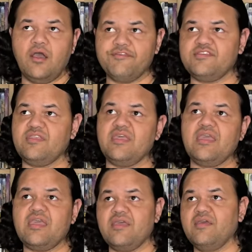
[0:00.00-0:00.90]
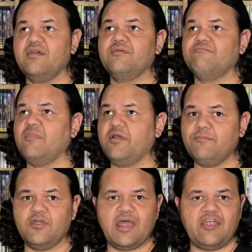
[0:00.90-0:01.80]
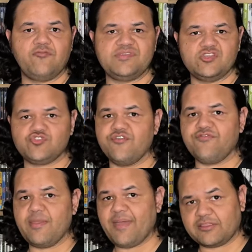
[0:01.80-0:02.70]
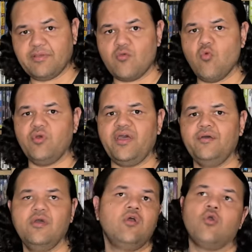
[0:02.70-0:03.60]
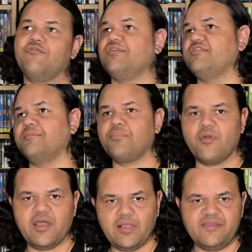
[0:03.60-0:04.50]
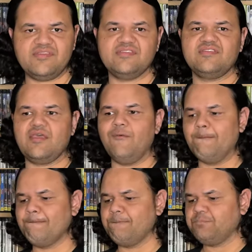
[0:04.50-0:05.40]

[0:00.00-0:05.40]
Obviously, I'm not one hundred percent sure if they're backed by Warner or if there was a prior licensing deal.